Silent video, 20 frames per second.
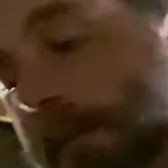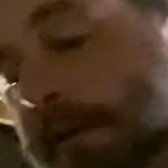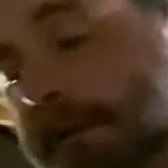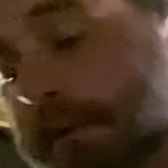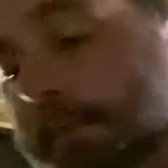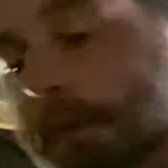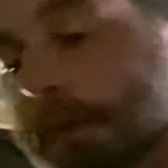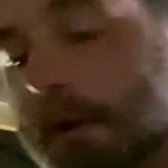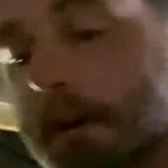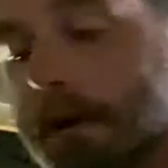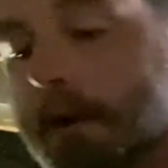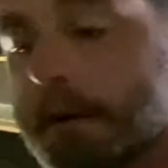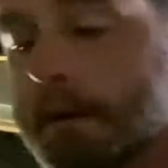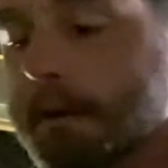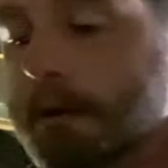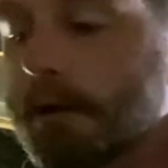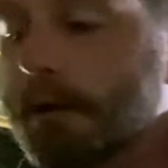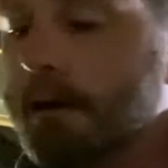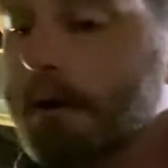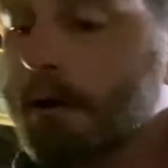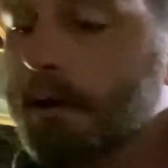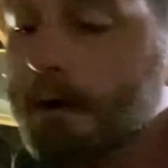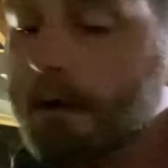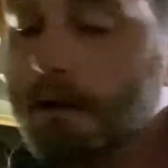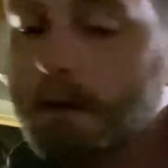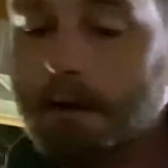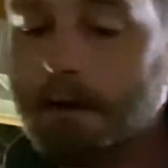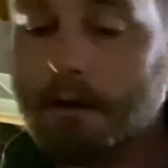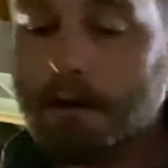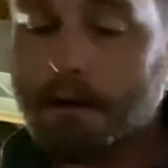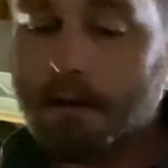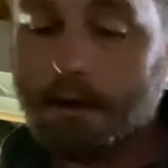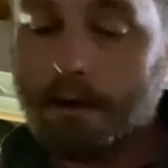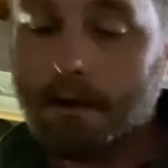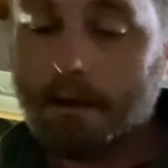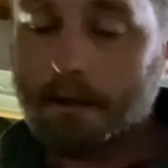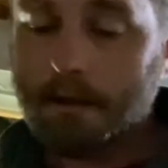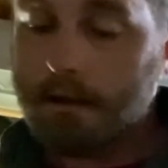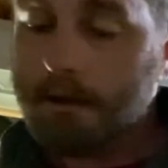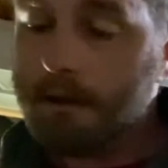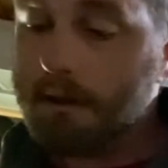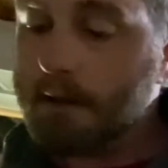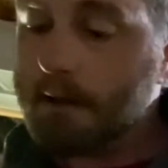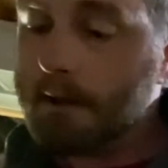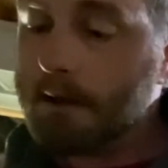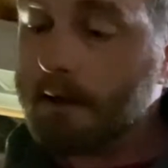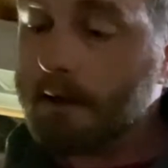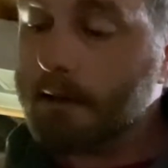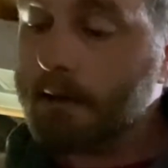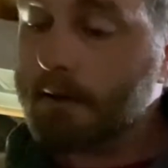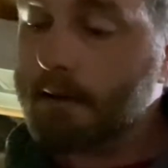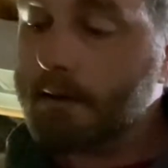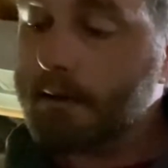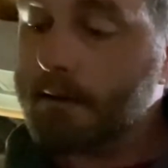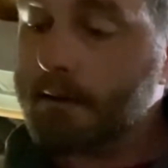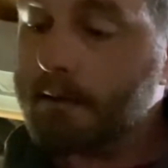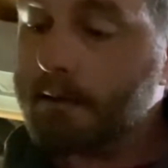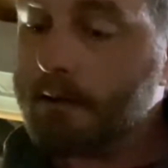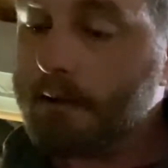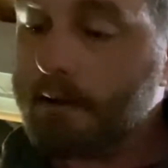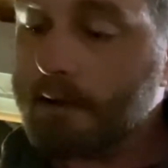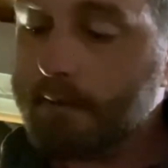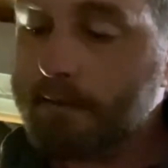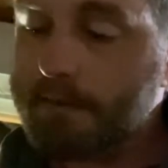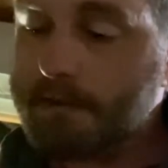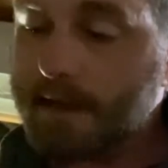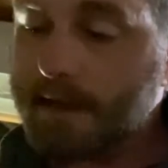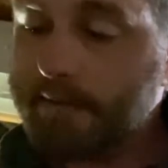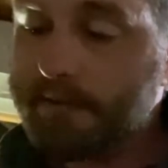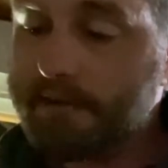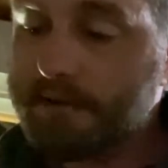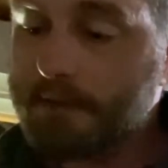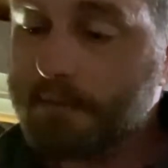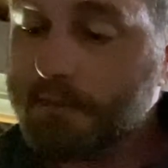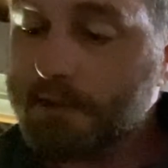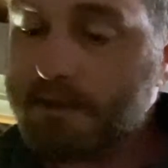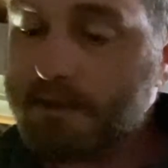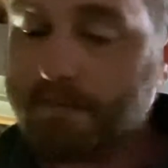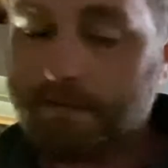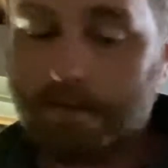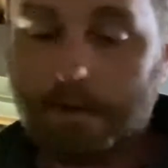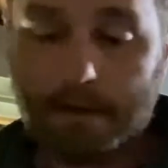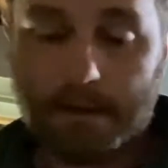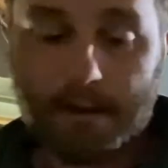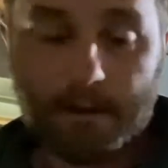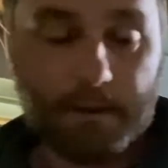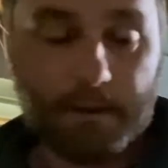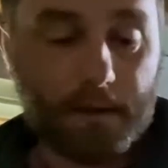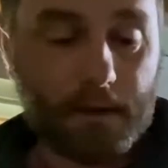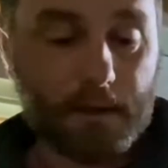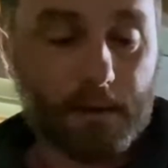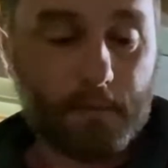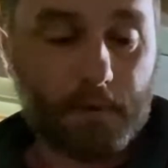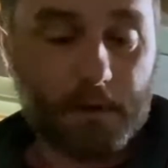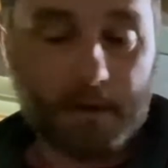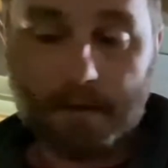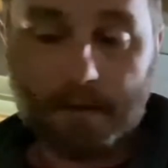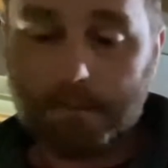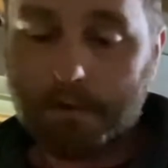tomorrow. And I was having so much fun. I think I'm on number